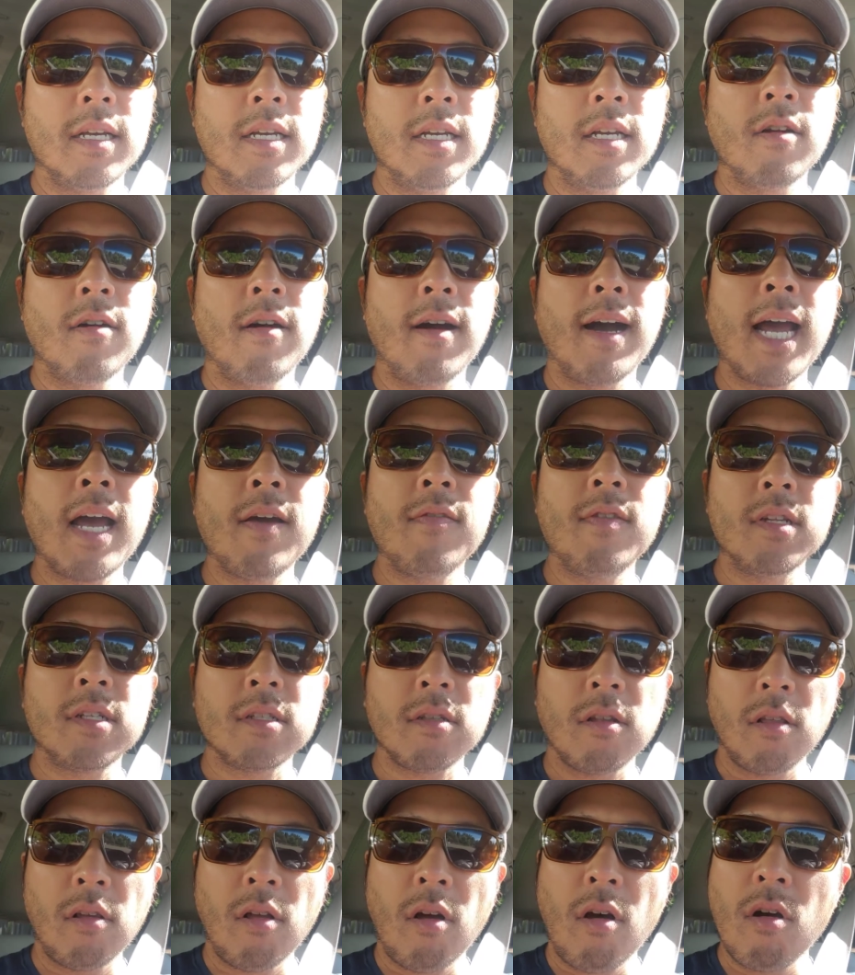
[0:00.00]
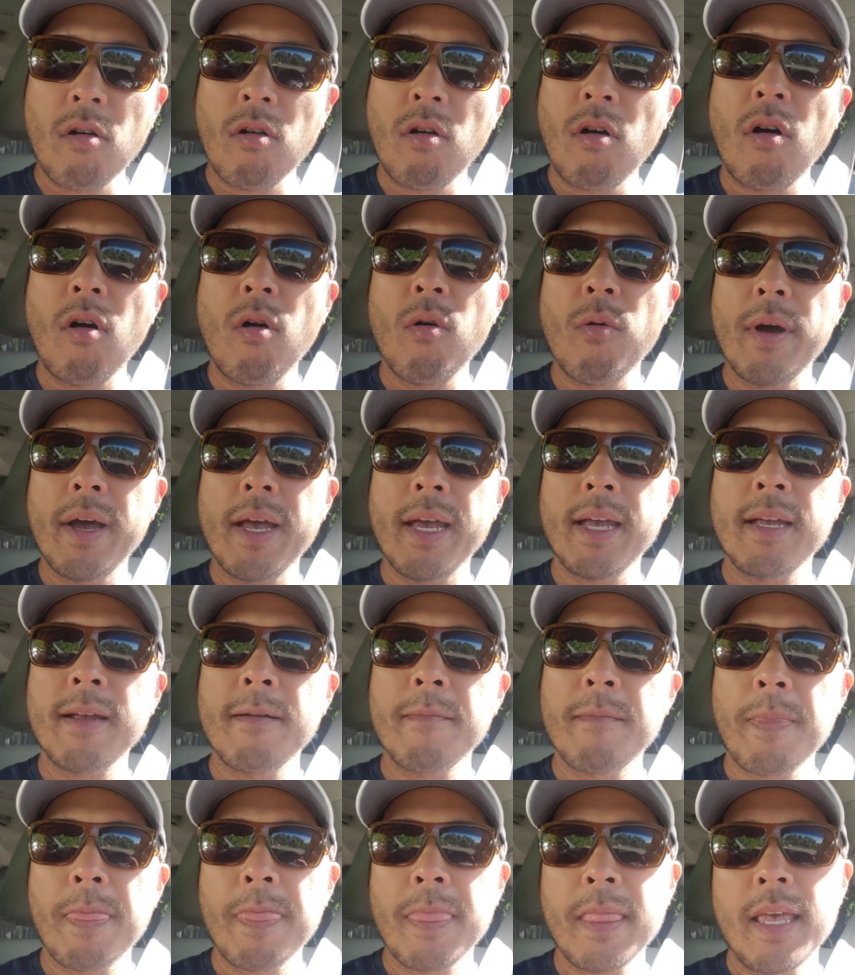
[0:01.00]
I have this long hallway,
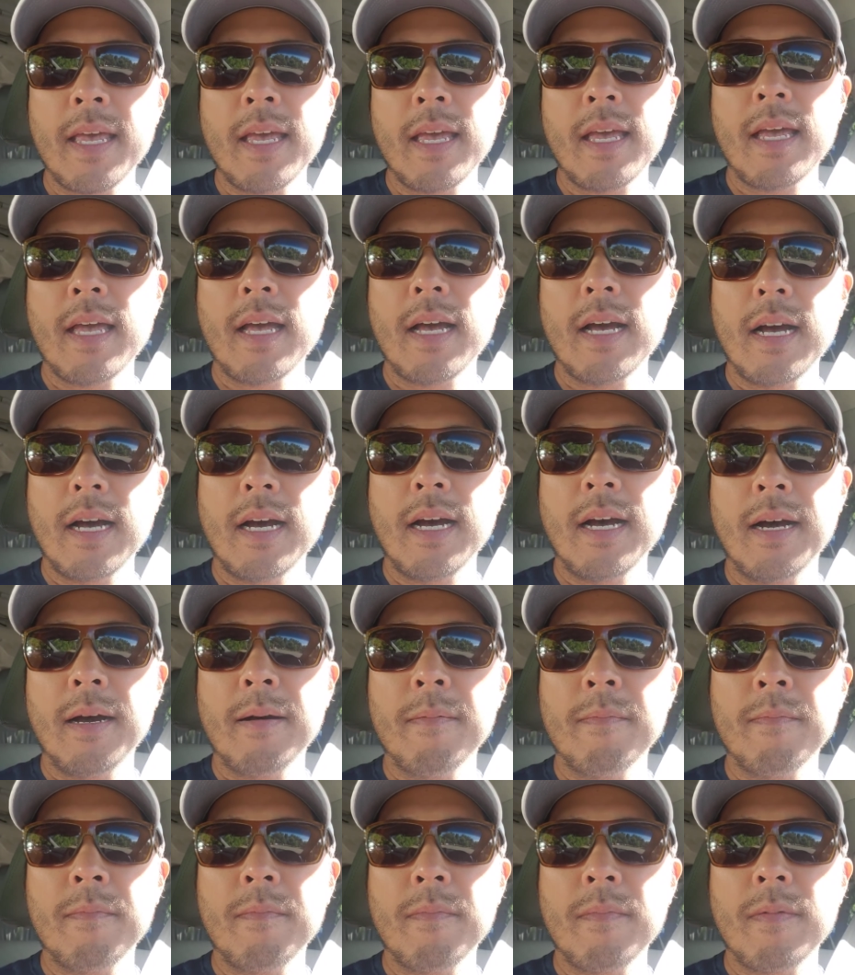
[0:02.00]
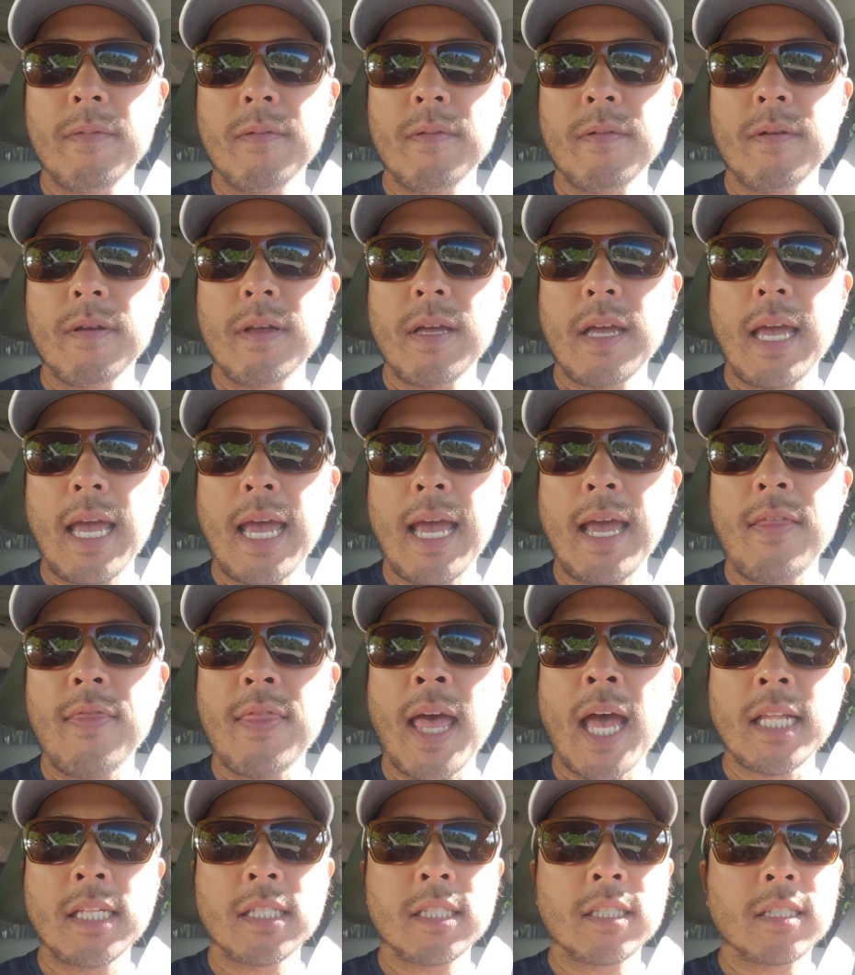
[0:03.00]
um, and
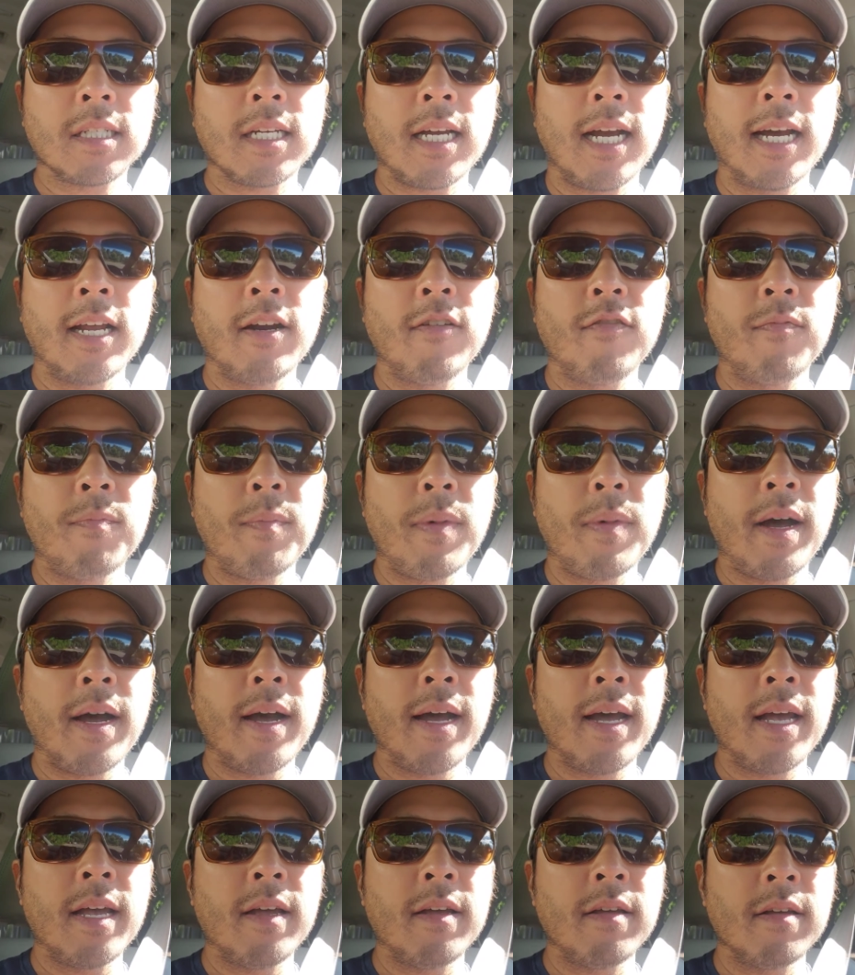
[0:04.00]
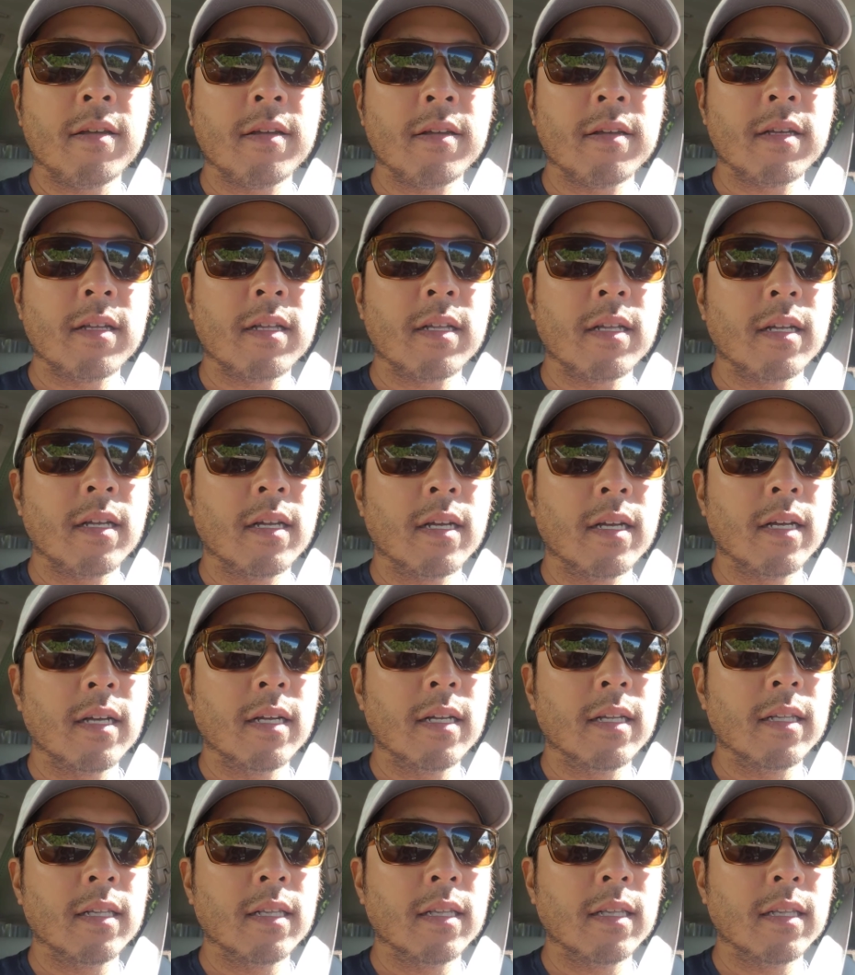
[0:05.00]
that's kind of my uh,
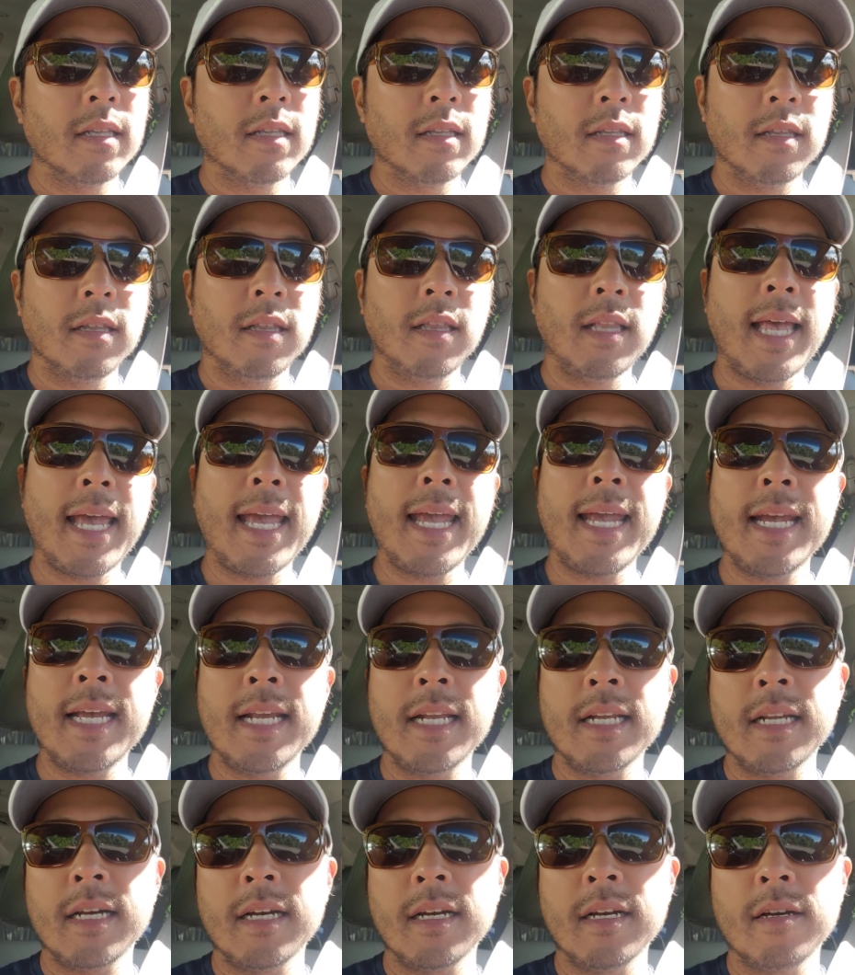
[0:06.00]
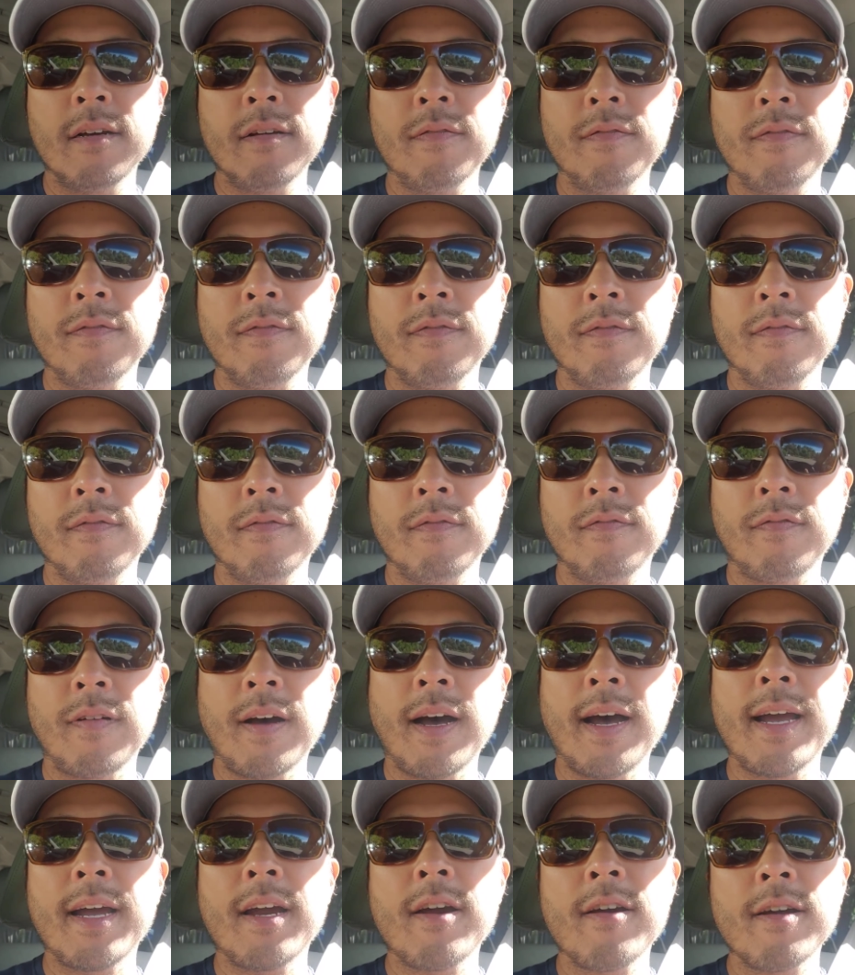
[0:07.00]
lane of
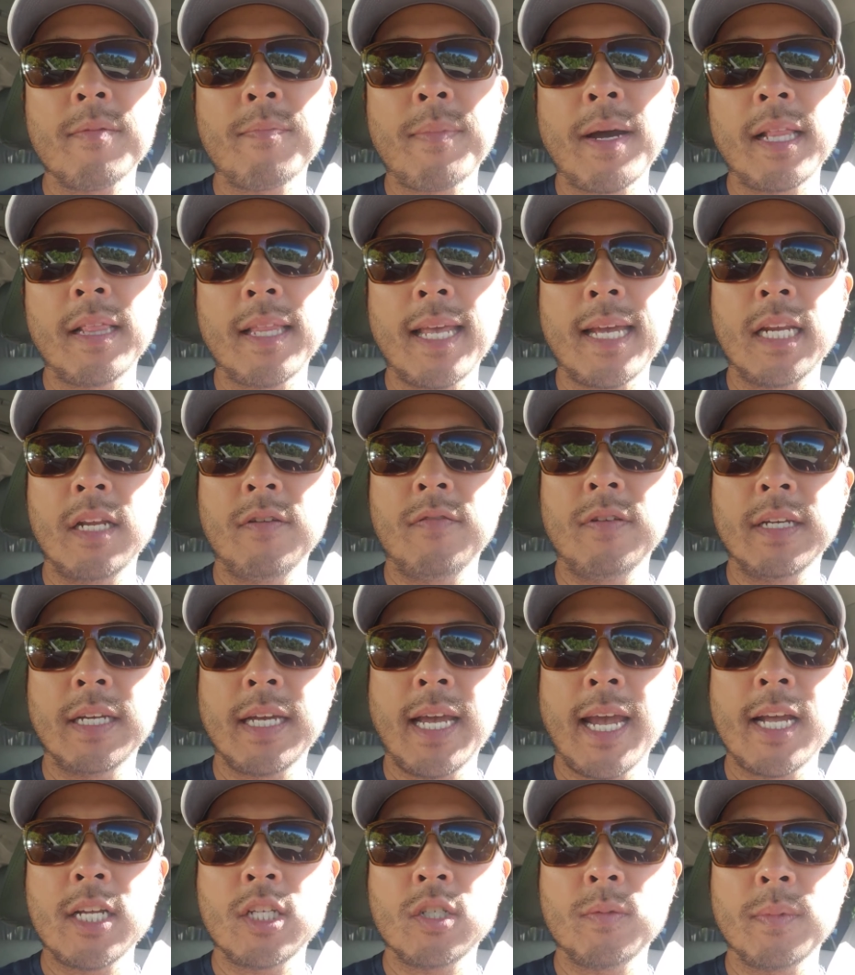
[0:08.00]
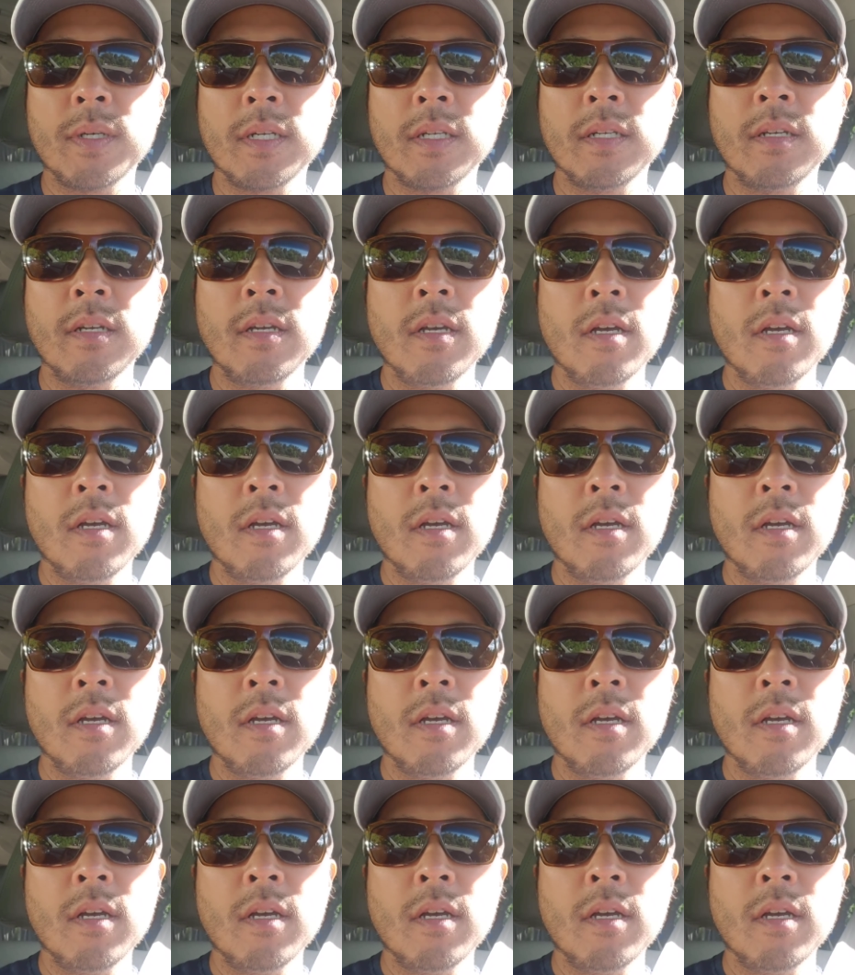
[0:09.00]
fire and my lane of engagement.